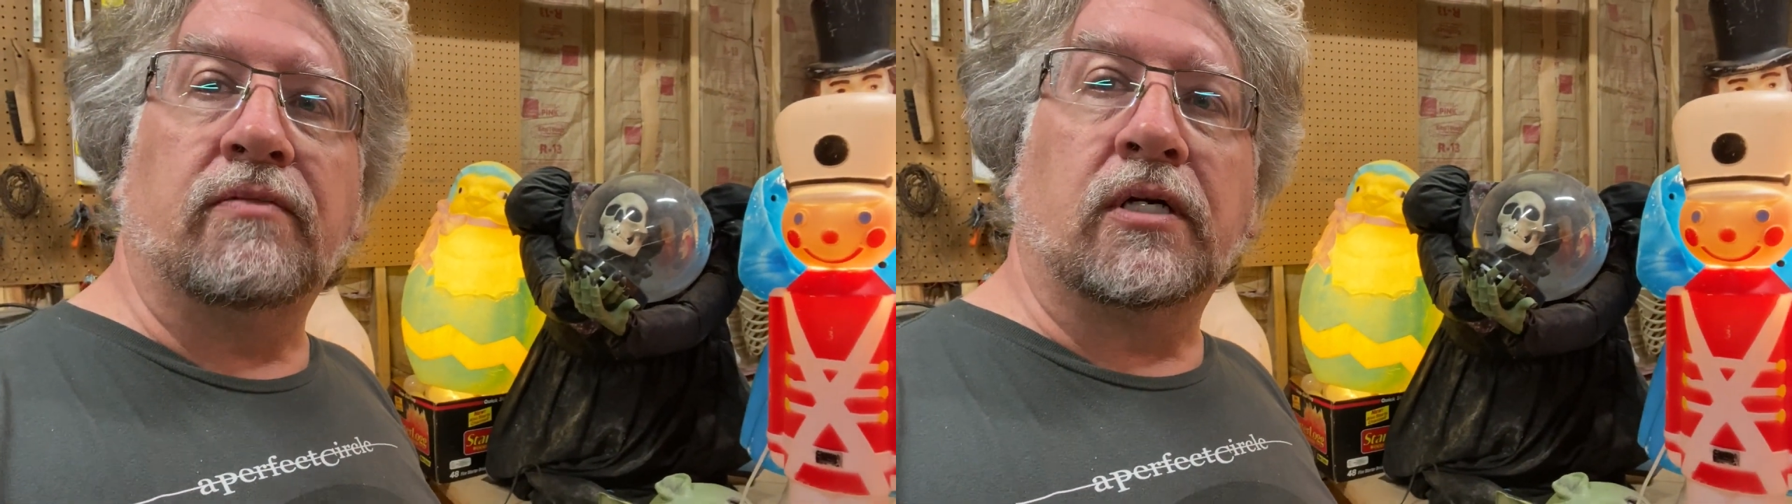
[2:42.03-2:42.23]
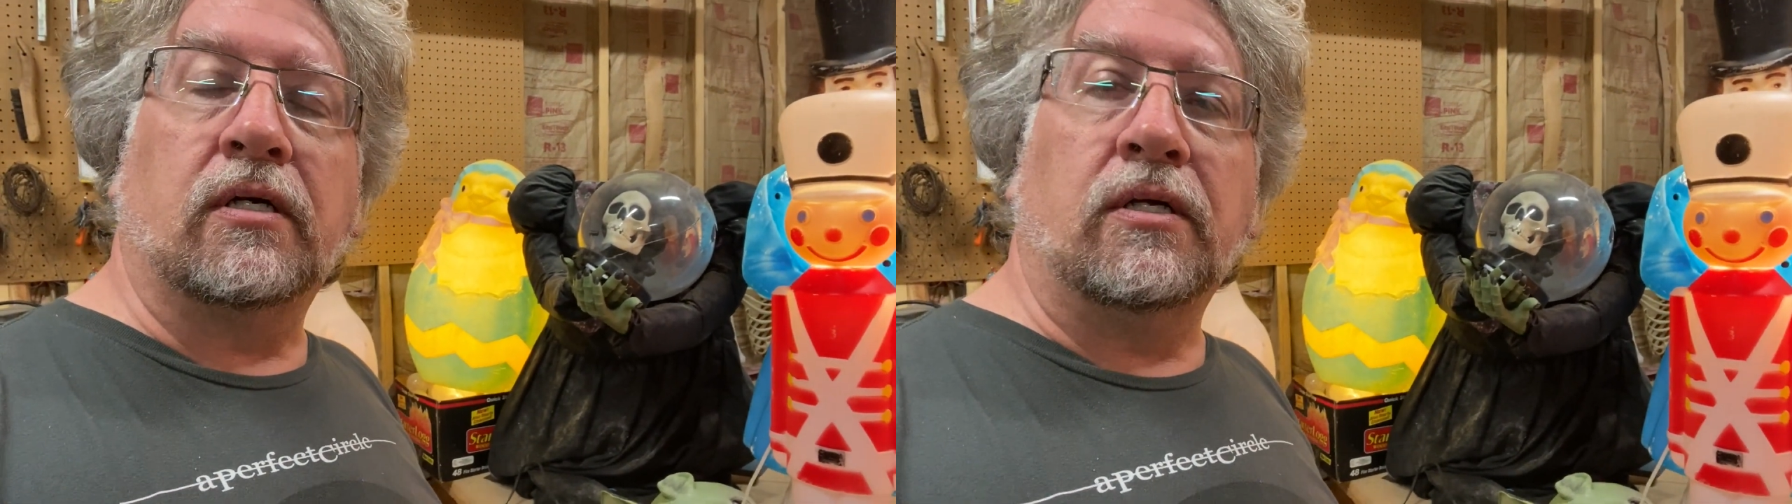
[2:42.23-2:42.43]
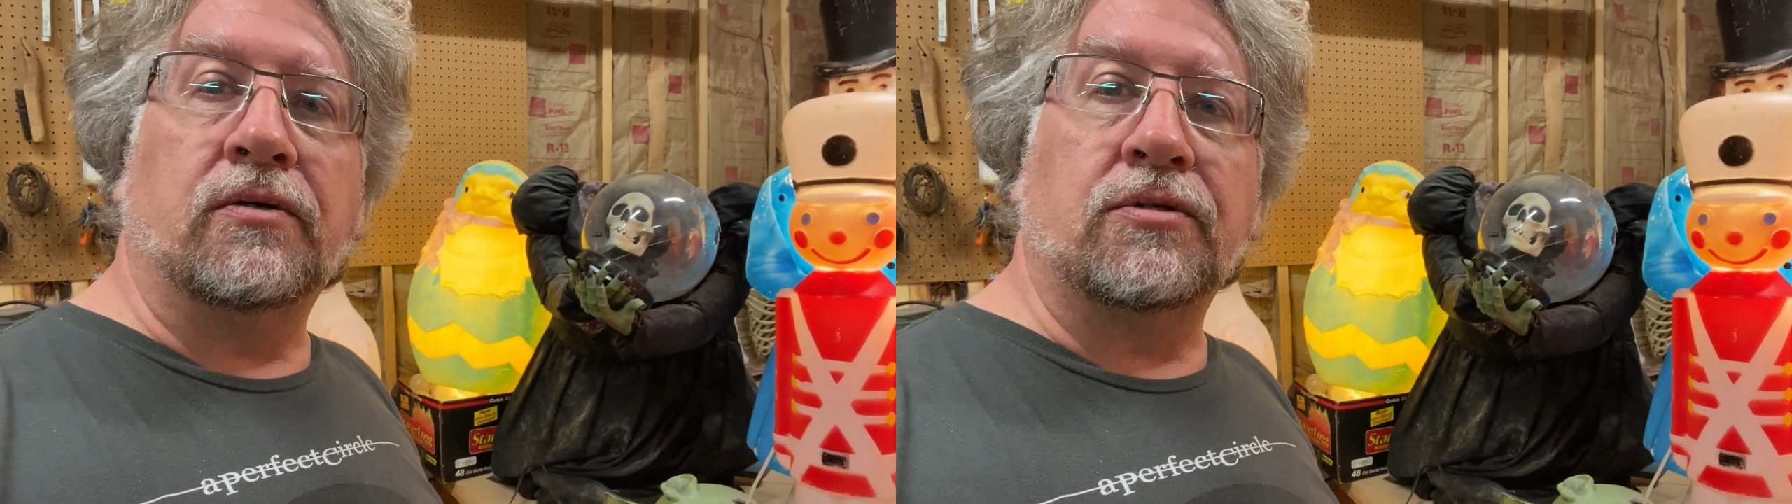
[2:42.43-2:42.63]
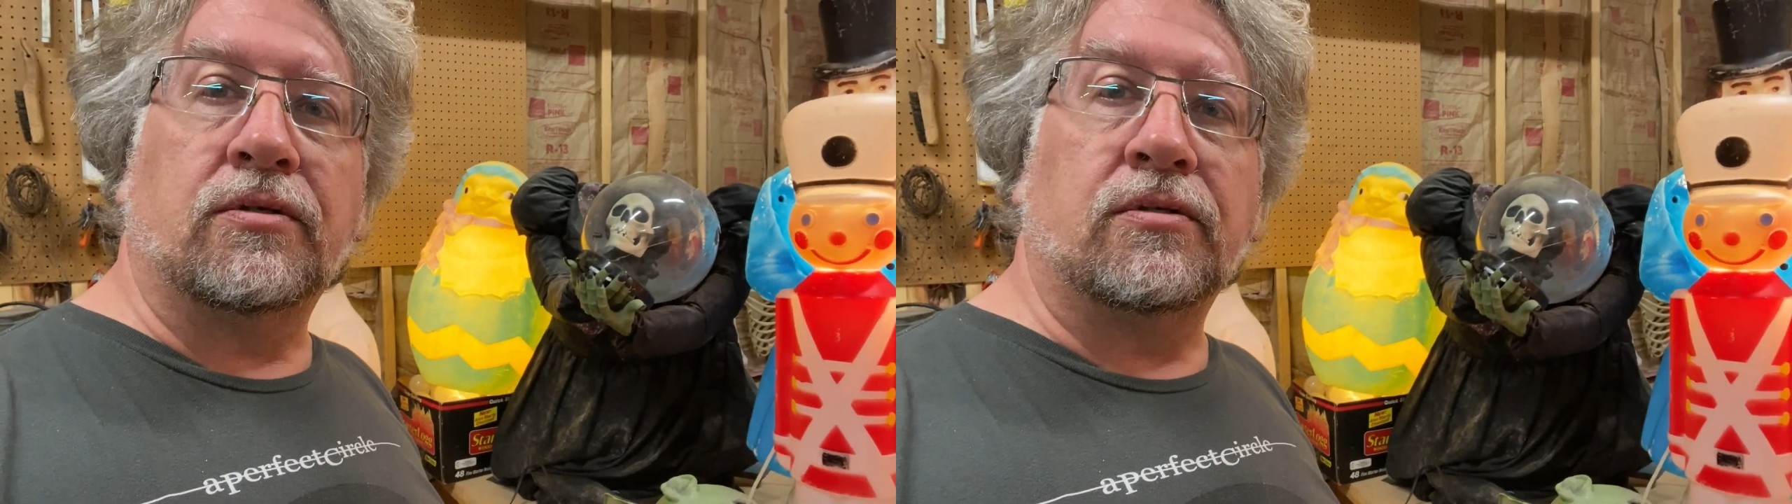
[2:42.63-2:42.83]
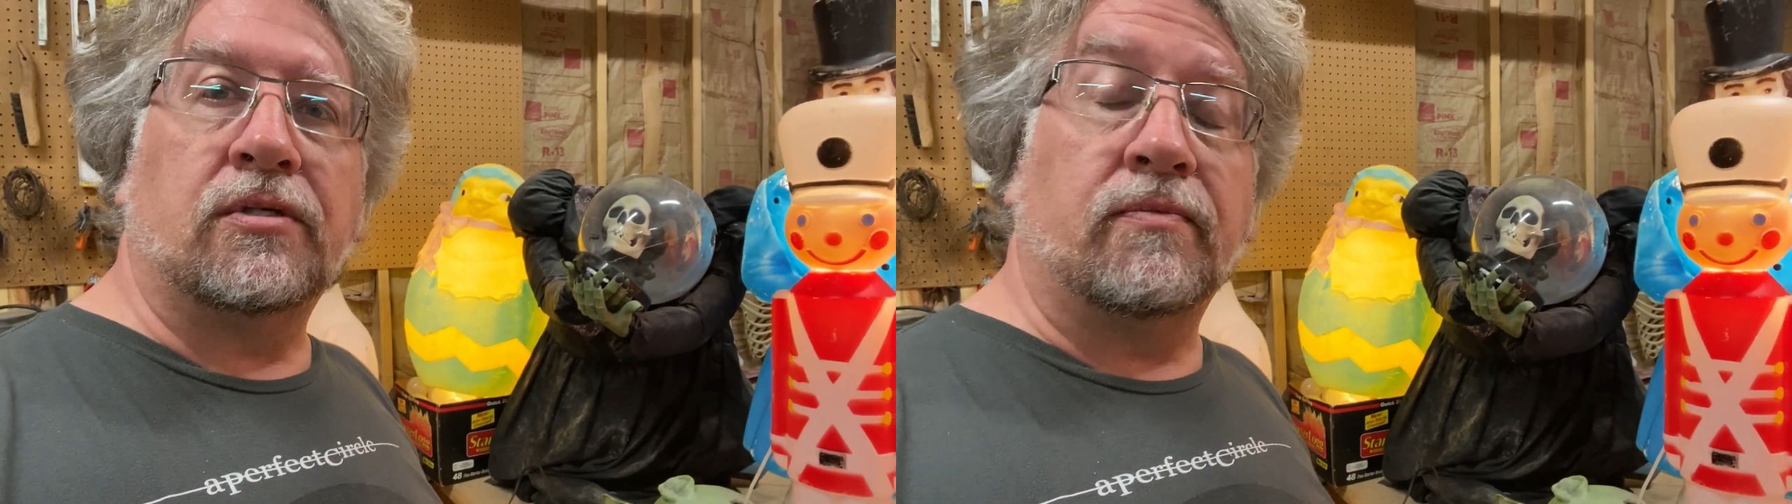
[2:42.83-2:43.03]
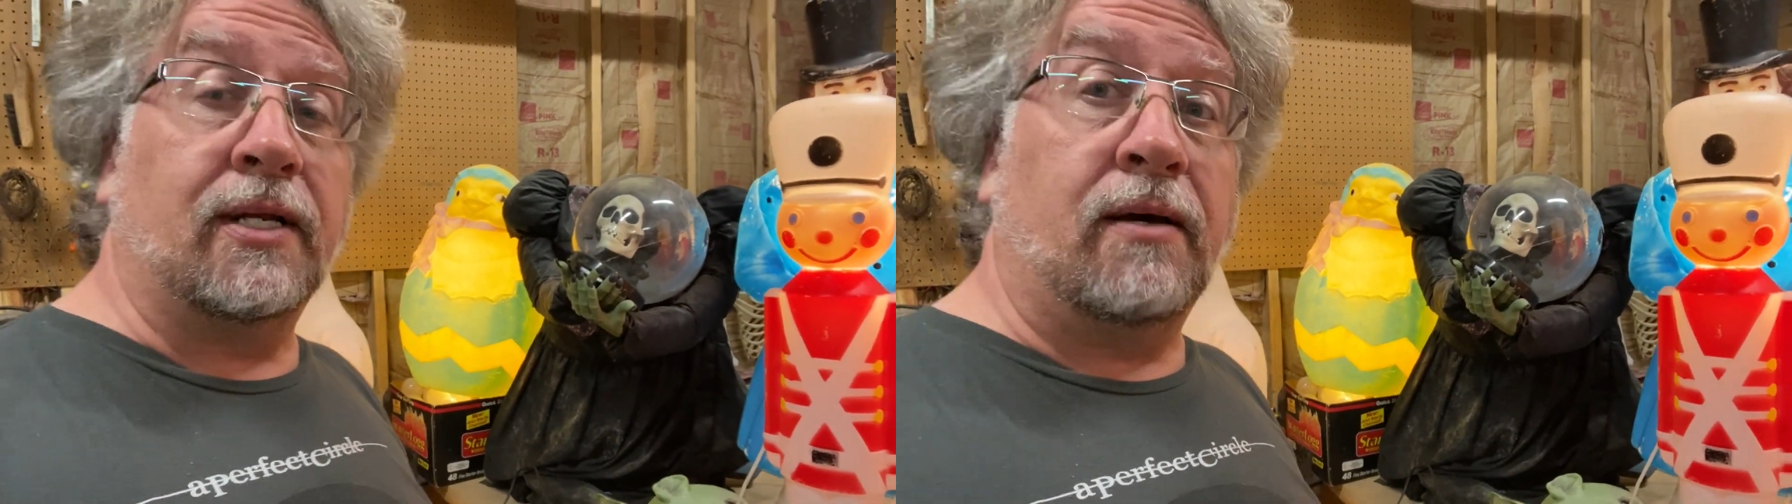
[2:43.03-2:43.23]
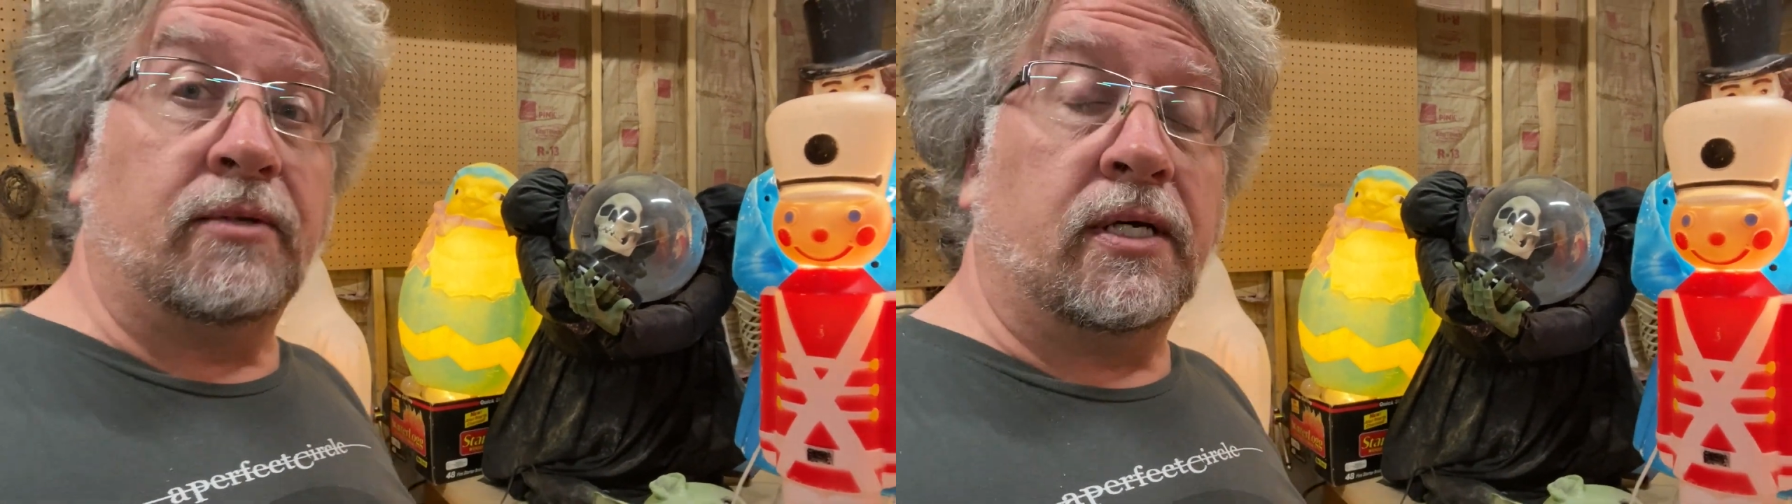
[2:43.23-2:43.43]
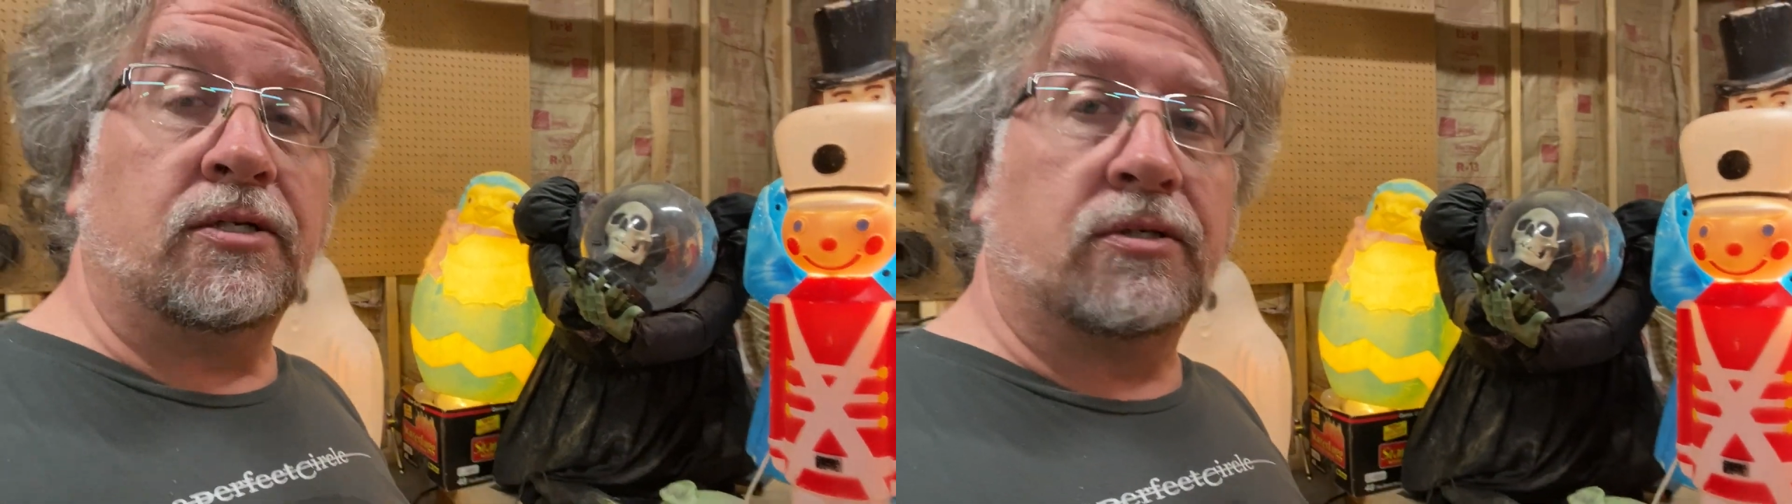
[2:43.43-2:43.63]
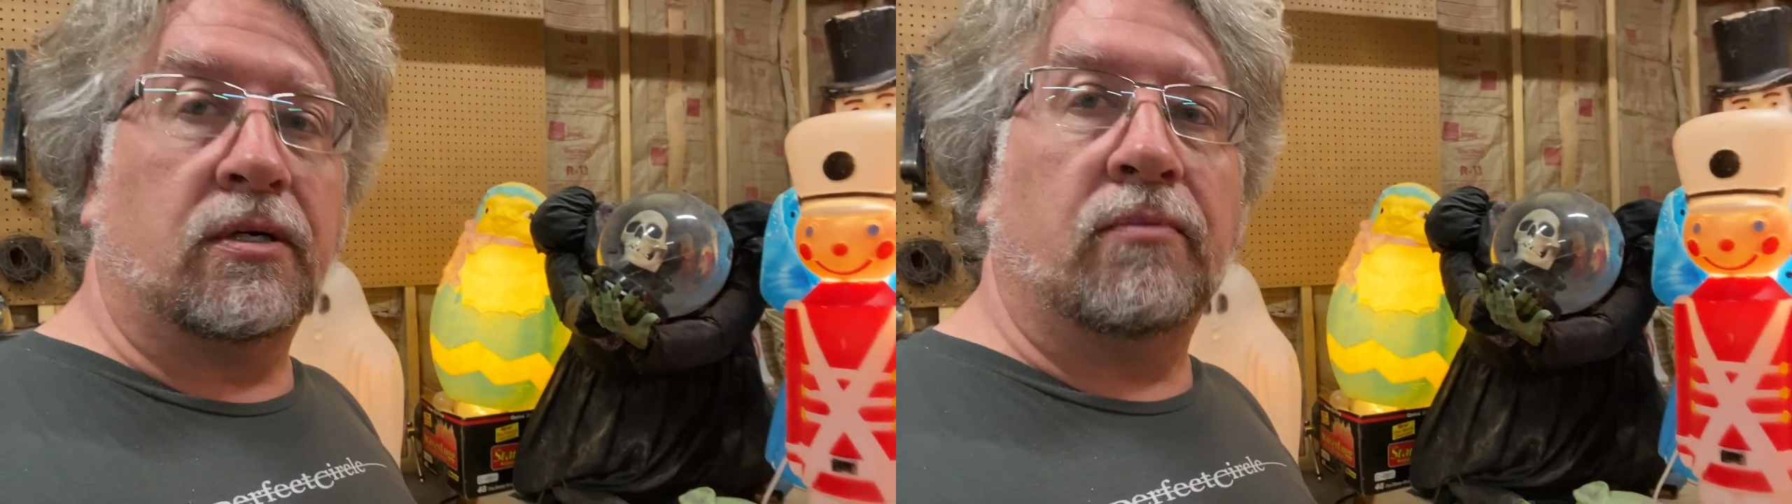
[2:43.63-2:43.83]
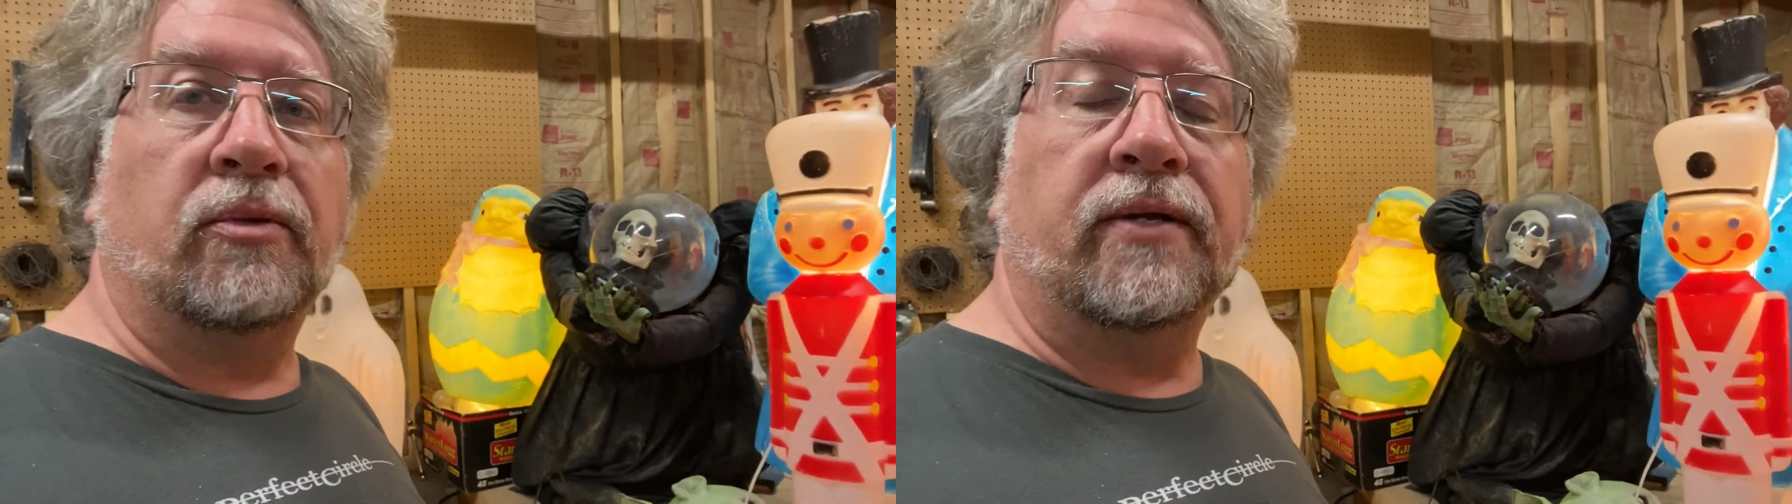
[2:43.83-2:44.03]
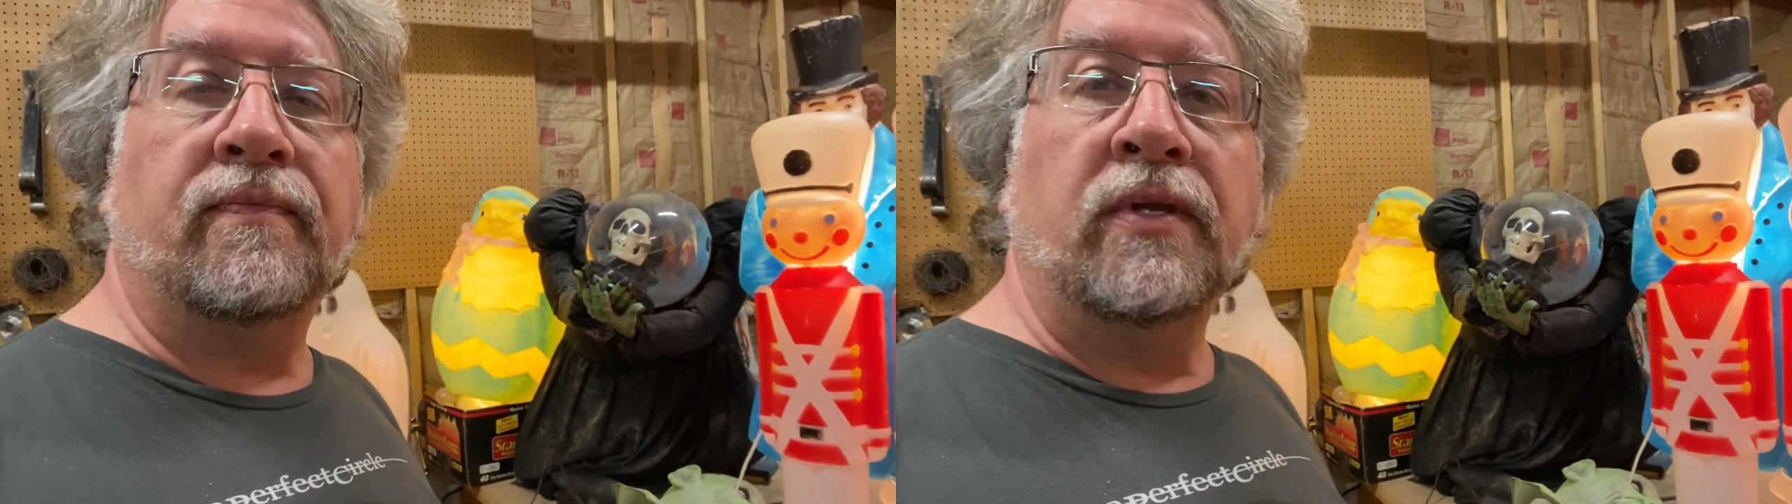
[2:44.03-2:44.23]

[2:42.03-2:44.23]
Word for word: enclosure or something. I'm not sure, but